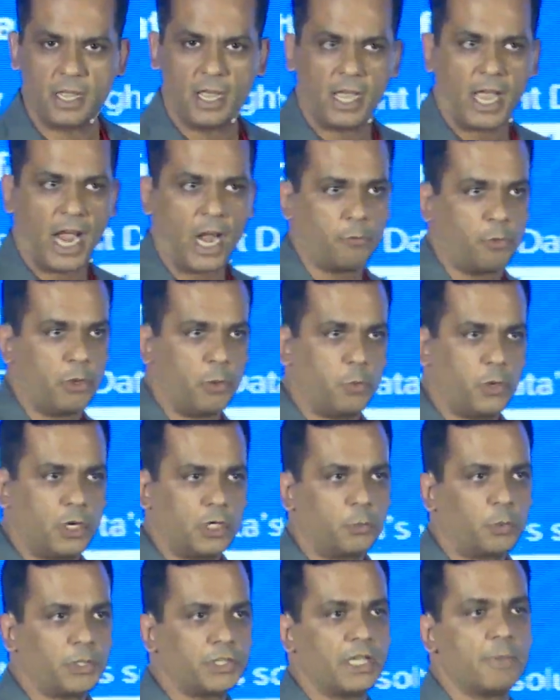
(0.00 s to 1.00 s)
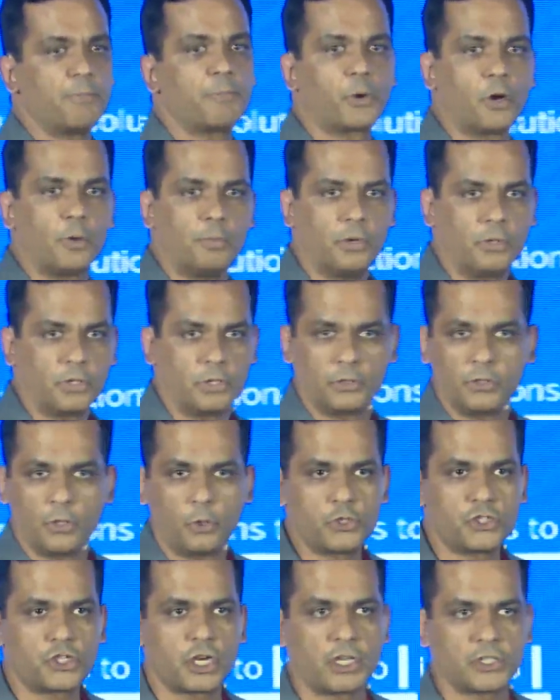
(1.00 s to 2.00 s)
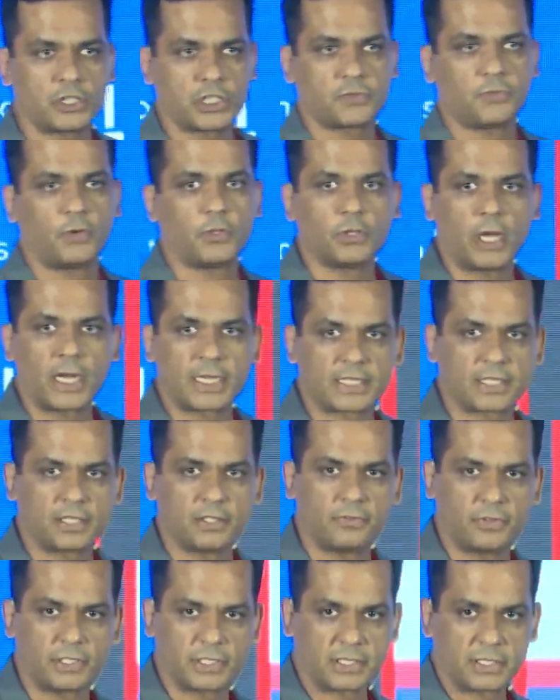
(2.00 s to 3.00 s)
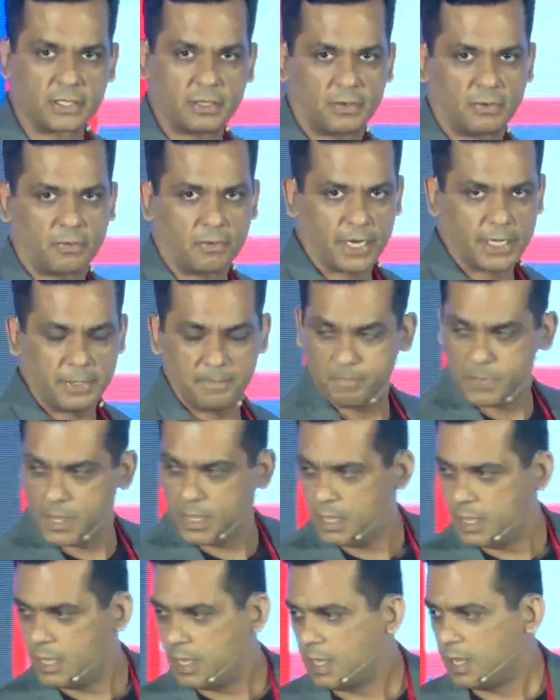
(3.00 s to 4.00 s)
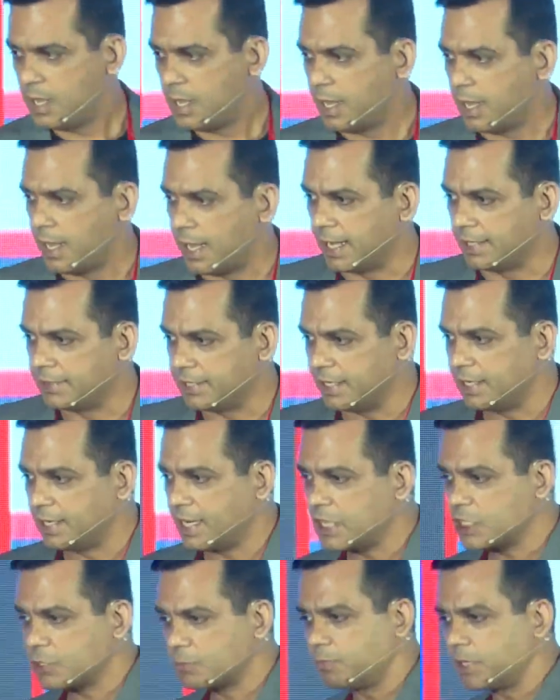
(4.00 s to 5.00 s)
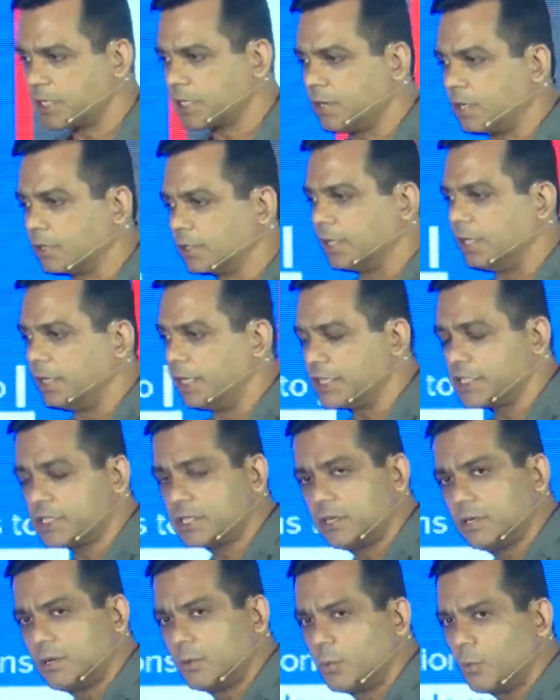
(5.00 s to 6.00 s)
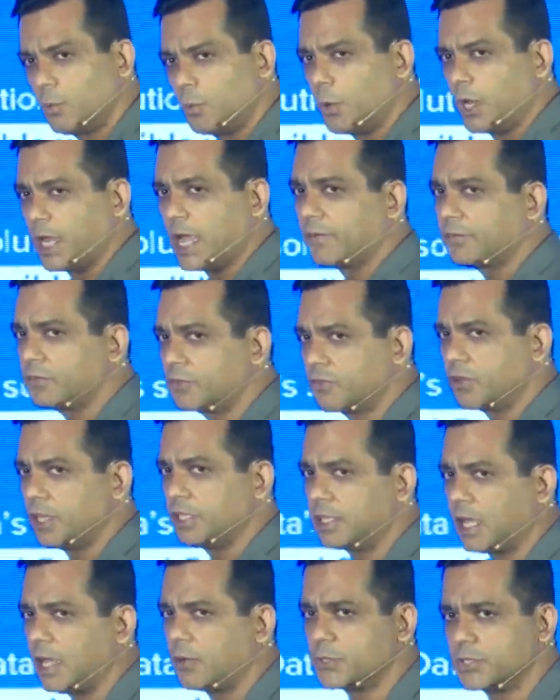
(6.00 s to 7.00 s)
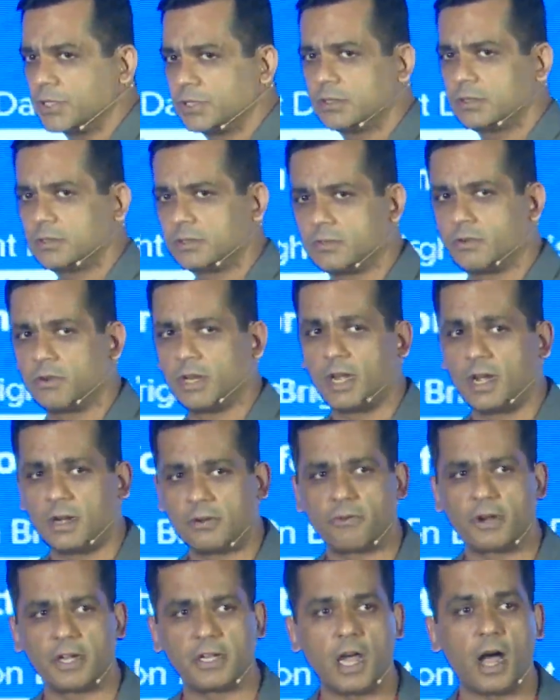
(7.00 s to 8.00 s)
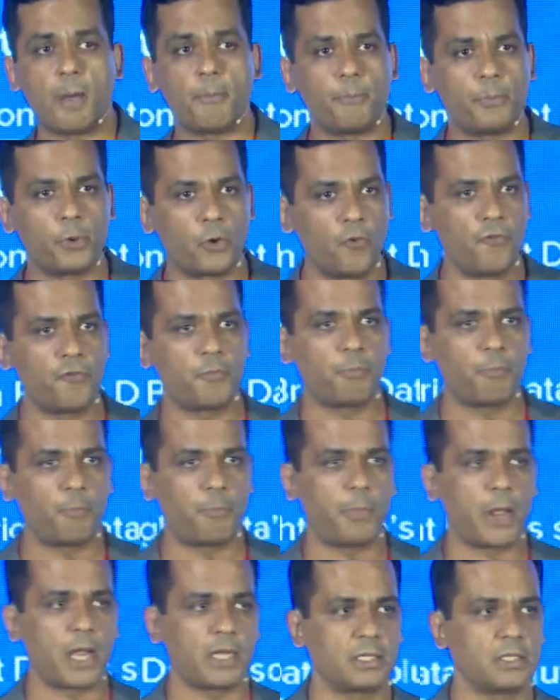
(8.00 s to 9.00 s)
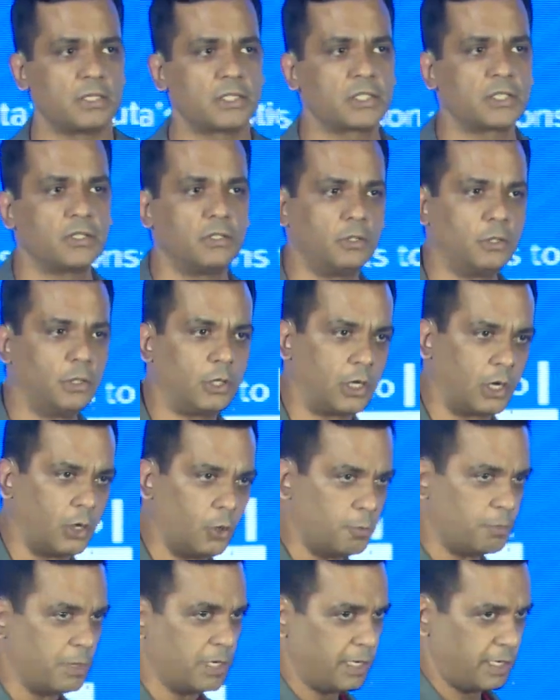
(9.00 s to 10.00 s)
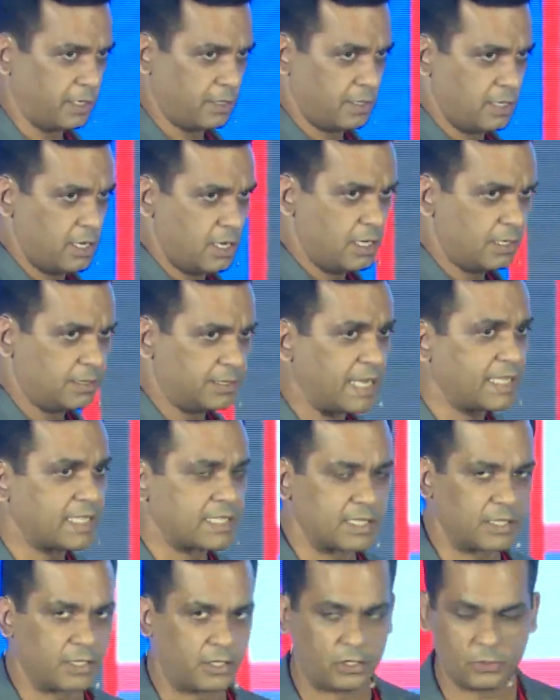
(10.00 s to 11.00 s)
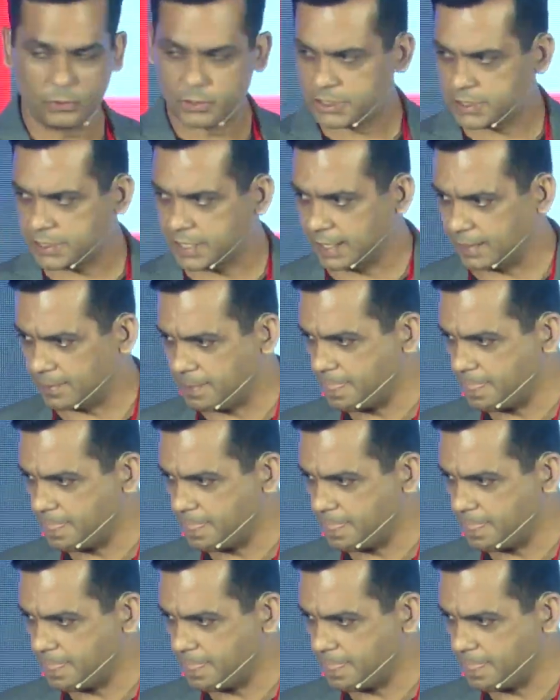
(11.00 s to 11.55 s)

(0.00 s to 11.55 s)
And we work with them pro bono, no charges for that service, right? And then last but not the least, we have 3,300 approved patents globally. That's a huge scale.